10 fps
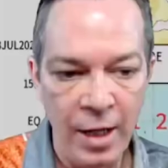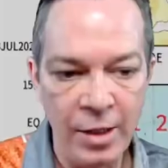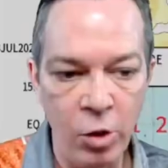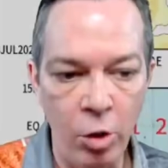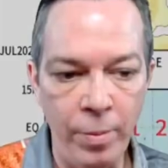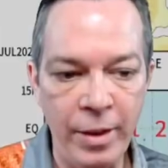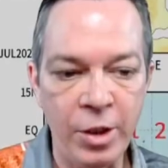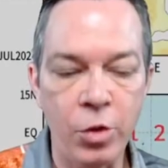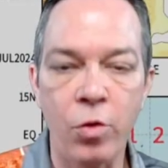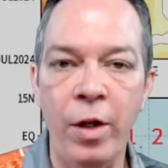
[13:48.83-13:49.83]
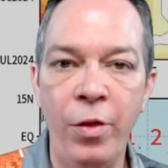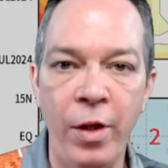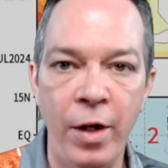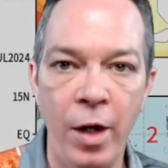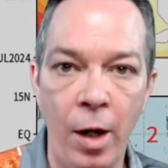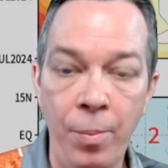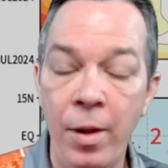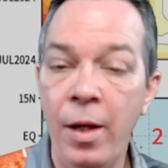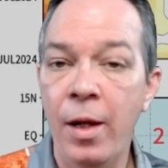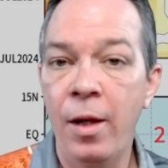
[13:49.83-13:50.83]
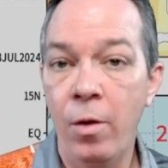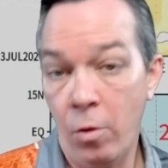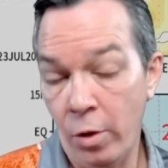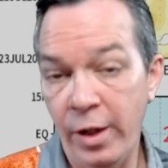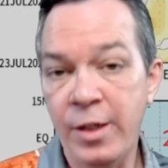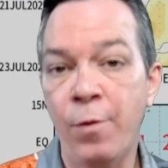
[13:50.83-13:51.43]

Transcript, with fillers: it's going to be strengthening up, or at least